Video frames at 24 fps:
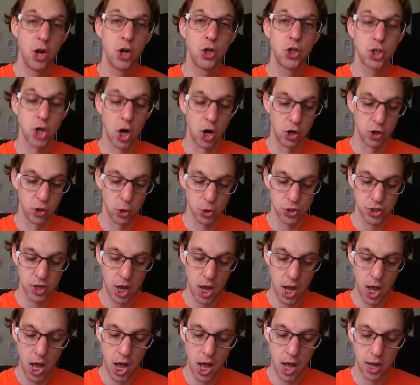Charles
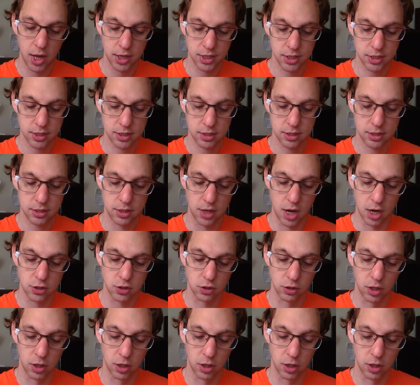Haas, Dr.